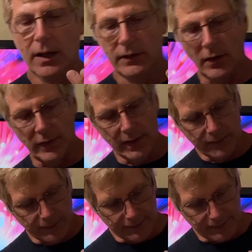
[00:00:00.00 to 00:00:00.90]
So
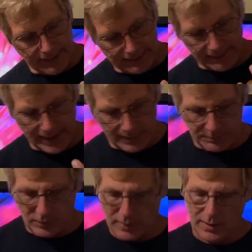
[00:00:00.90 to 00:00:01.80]
this is an
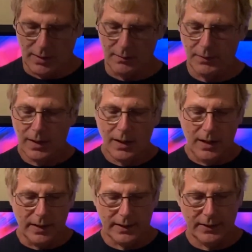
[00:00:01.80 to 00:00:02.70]
example of
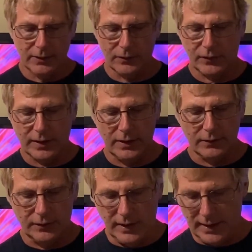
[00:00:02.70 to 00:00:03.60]
a keeled scaled
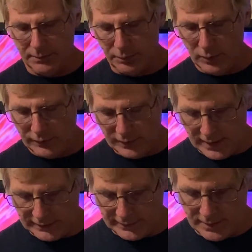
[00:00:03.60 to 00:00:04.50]
snake. Bull
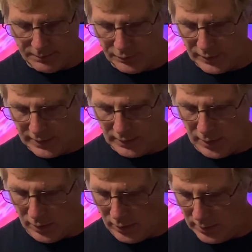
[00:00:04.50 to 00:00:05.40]
snakes get pretty
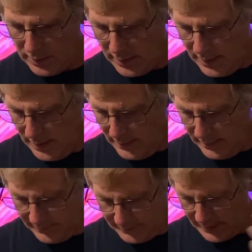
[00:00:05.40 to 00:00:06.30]
long.
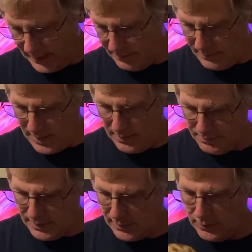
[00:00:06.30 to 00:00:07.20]
This snake might
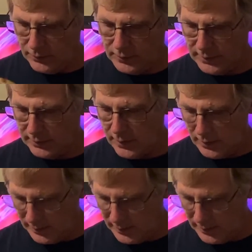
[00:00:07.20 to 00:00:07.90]
be close to as long